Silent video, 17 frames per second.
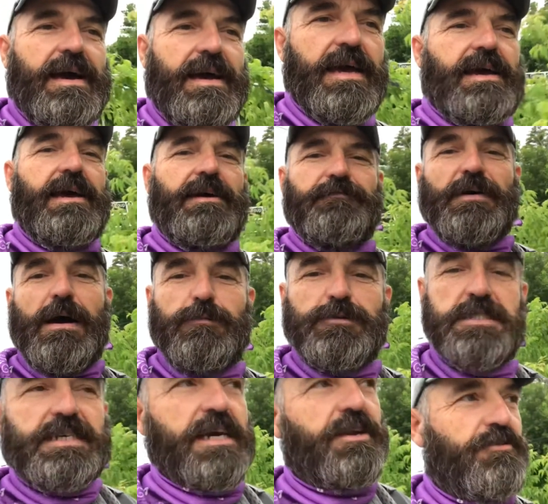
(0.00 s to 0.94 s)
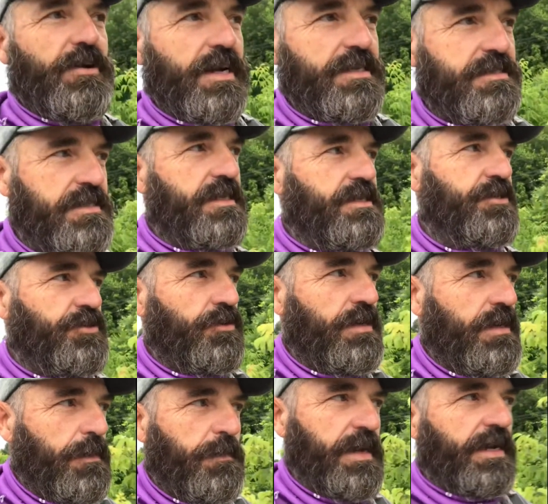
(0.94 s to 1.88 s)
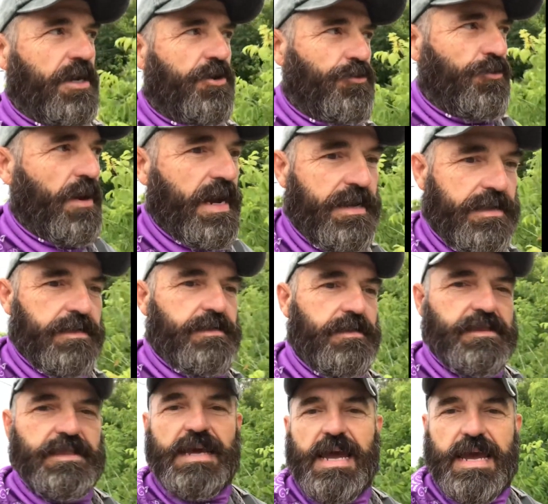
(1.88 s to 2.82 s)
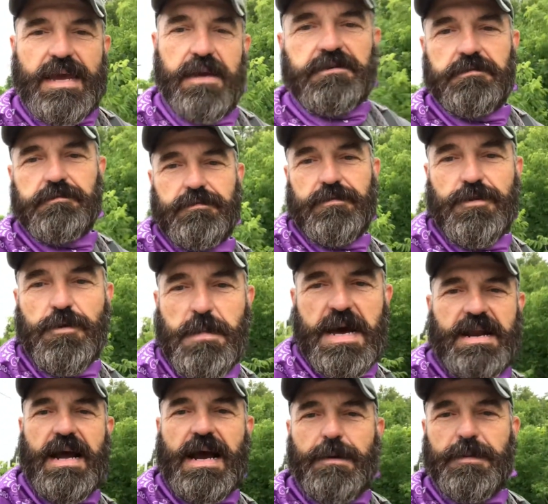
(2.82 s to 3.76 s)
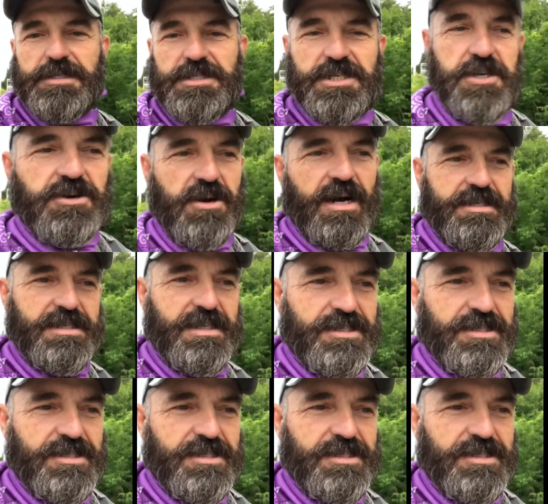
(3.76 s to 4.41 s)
if I was interested in doing it, it'd be a great thing, no matter how much it costs.